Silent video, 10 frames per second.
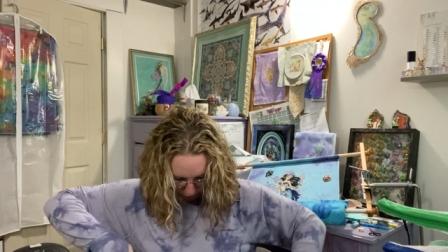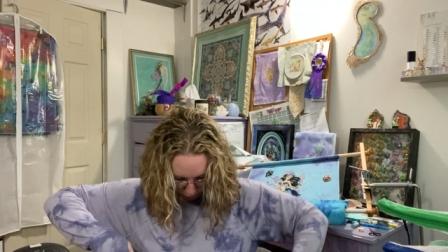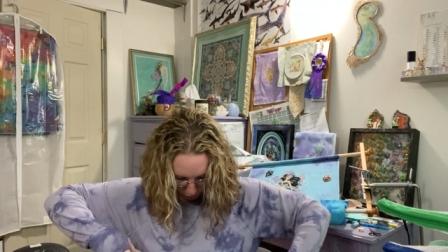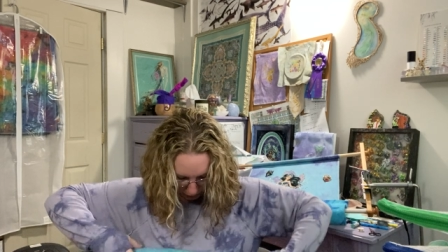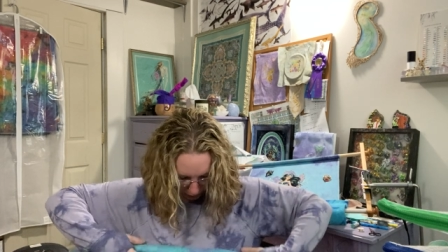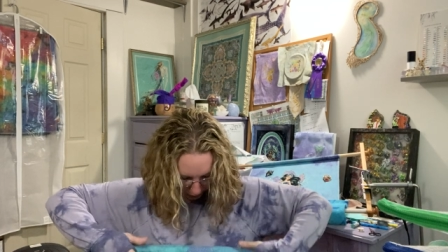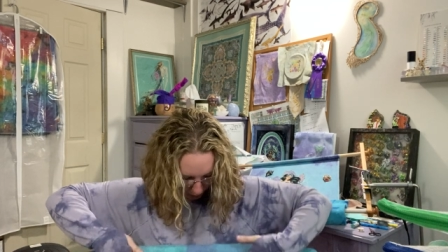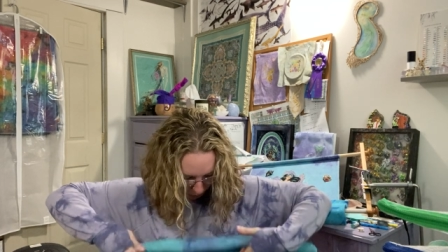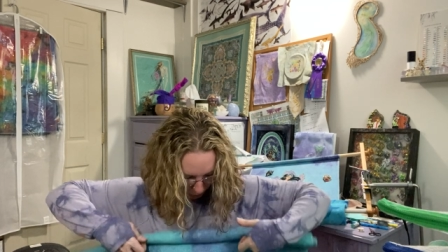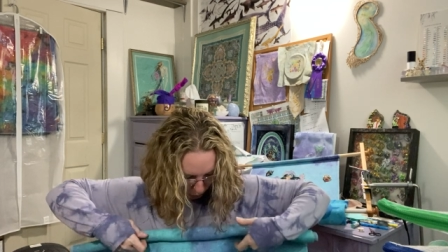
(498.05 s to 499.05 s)
Queen
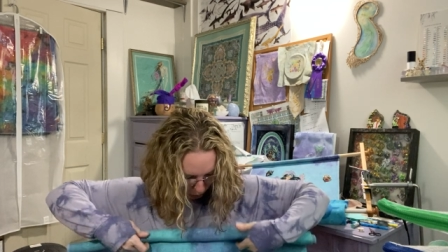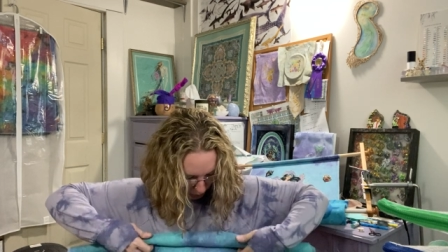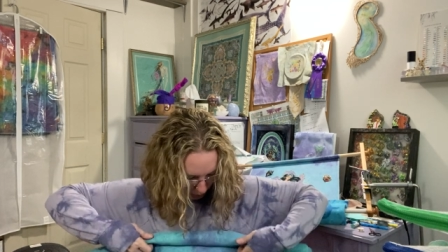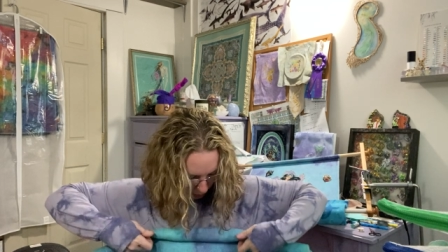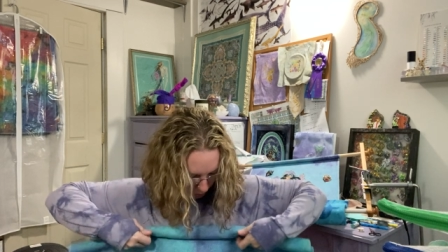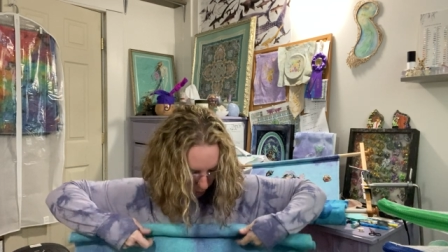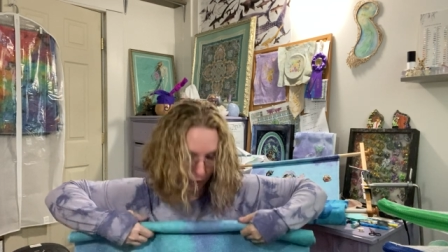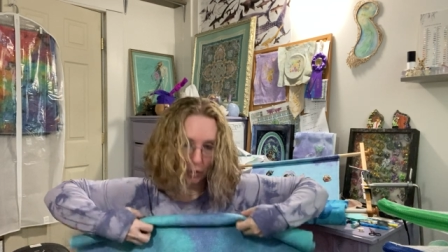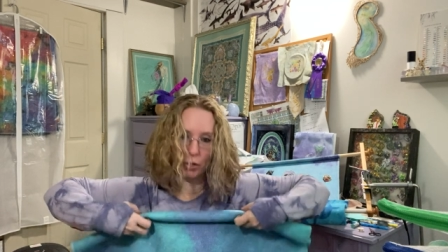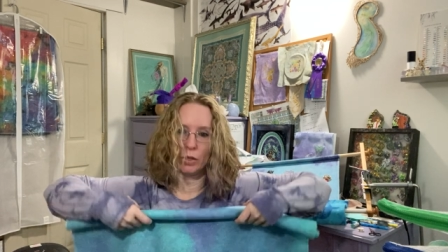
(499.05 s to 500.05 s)
Amphitrite,
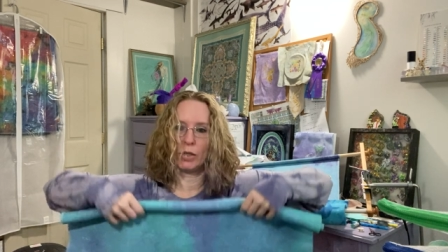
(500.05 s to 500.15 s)
Goddess of the